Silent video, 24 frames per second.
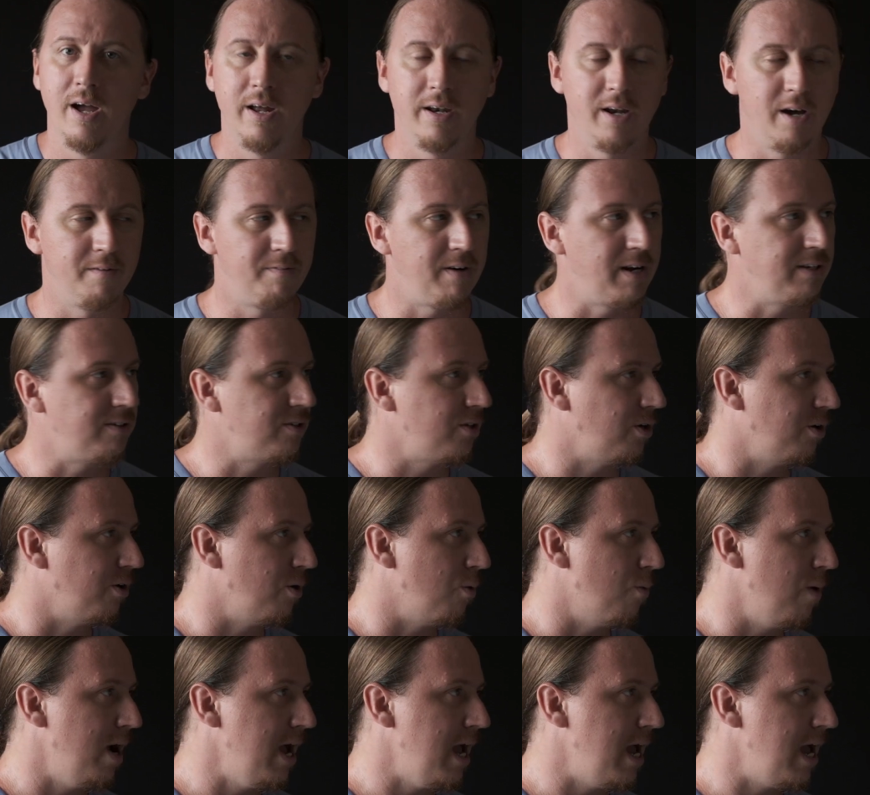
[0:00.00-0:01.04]
Now if I turn
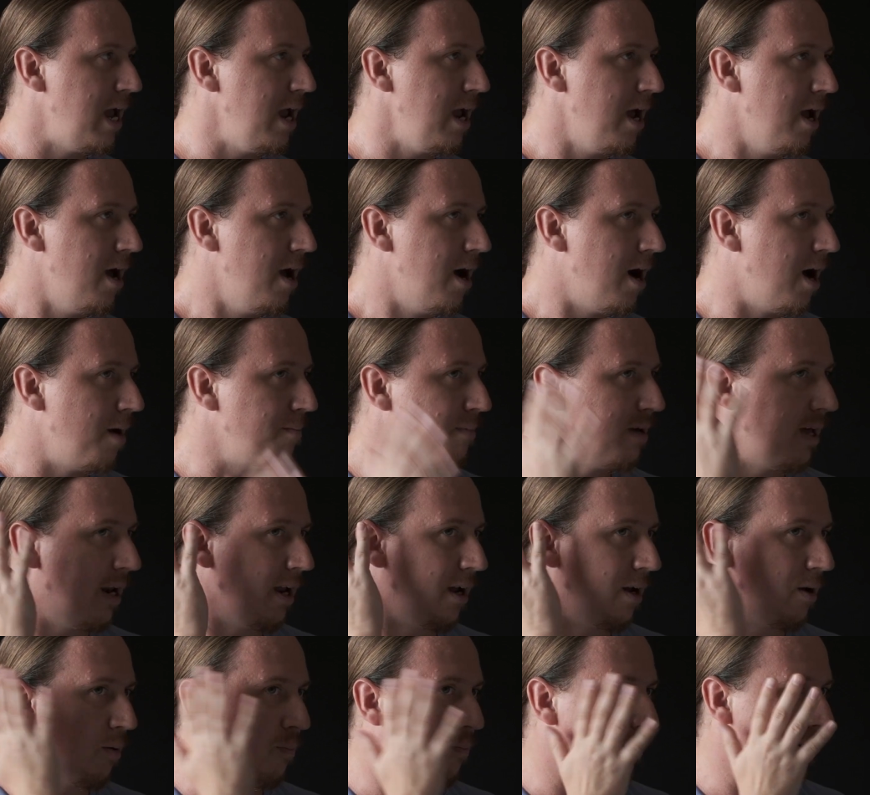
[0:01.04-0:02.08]
away, I'm
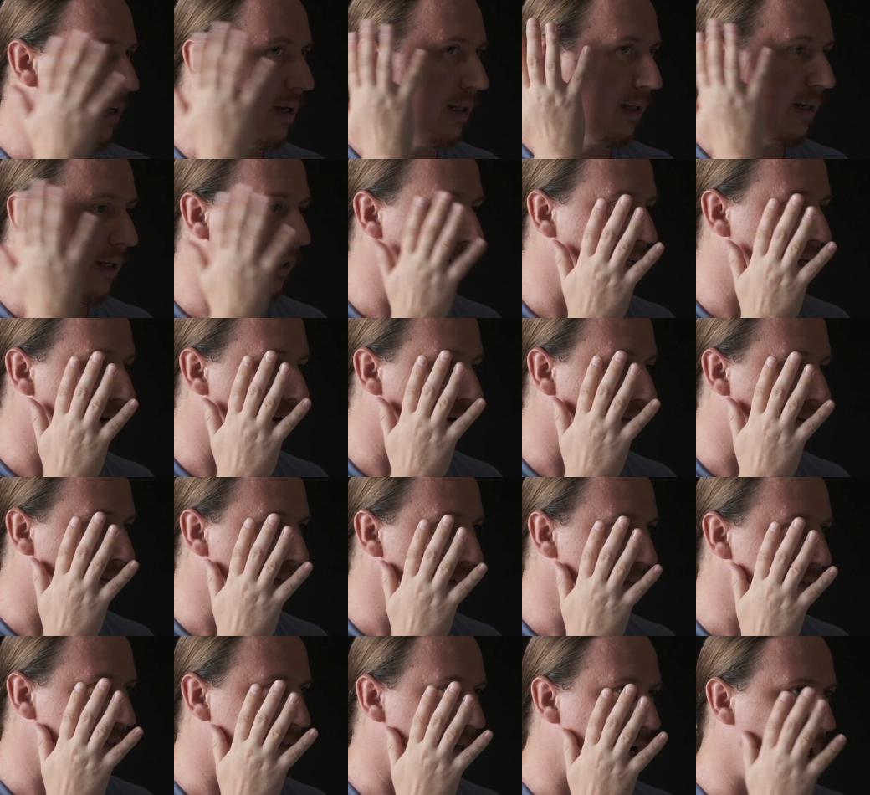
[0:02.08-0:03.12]
getting completely lit on
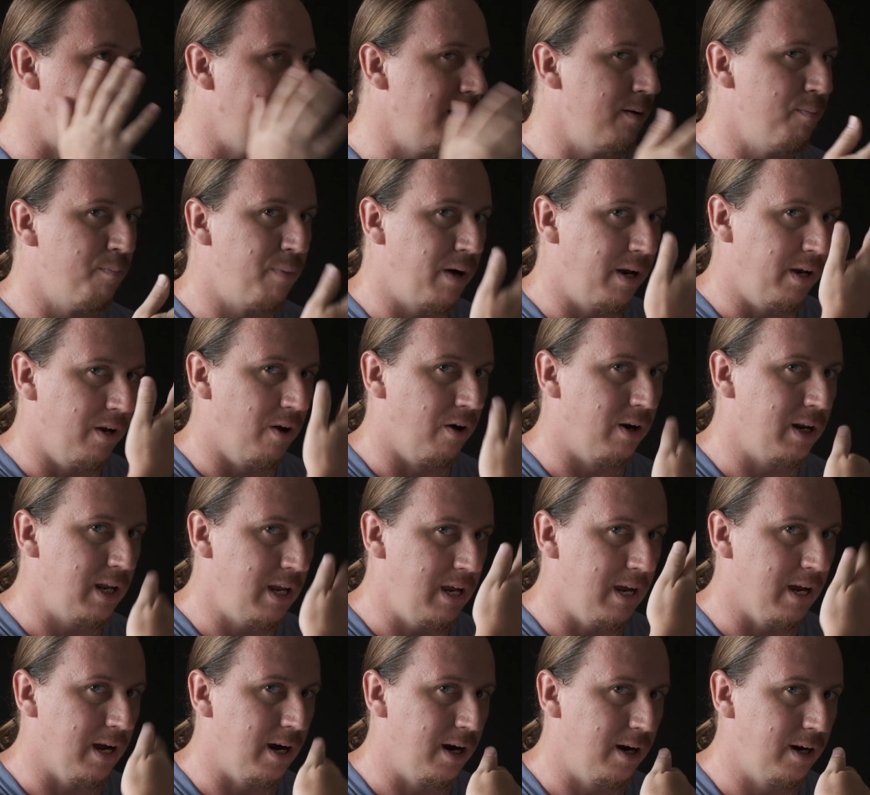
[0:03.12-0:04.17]
this side, but not
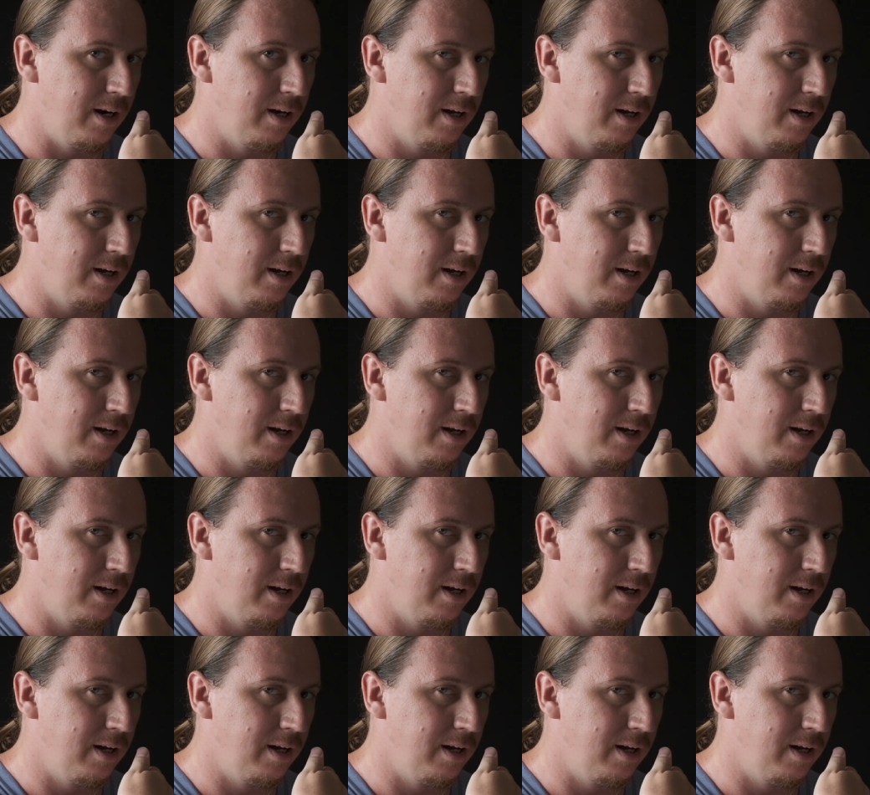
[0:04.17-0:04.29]
here.